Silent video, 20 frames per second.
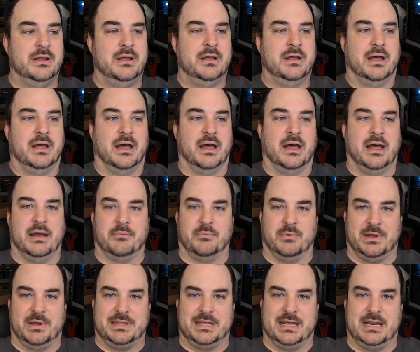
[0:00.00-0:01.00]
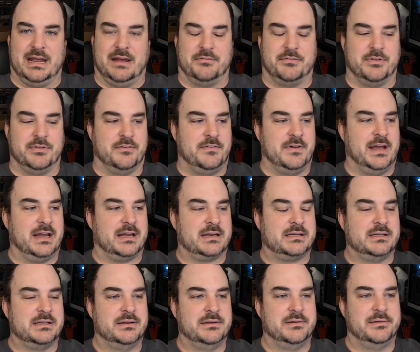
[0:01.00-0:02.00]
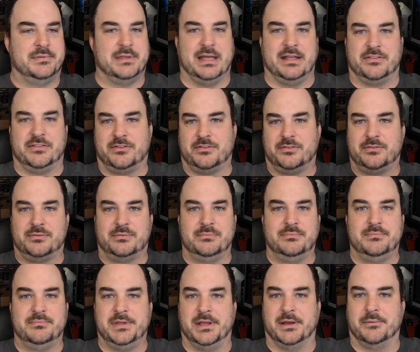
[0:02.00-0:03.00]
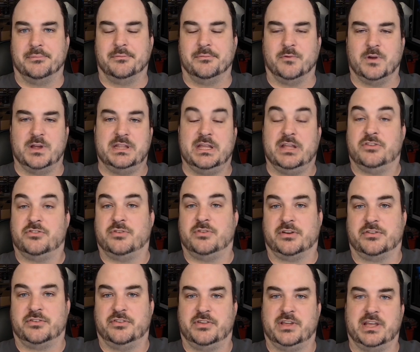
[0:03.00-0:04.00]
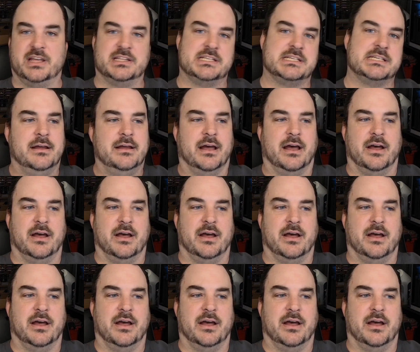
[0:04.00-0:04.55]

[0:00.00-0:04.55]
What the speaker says: I read that after the fact. That's, read the instructions, kids.